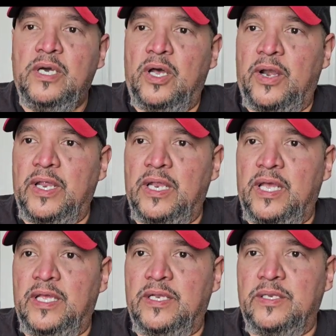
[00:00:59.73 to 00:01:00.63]
All right.
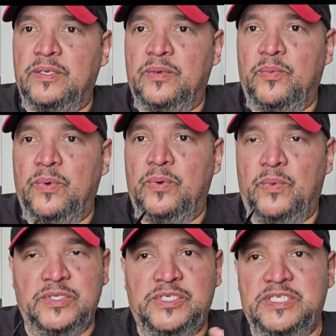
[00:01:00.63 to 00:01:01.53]
And
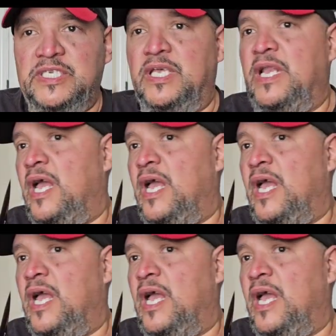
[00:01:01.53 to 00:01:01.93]
once you see that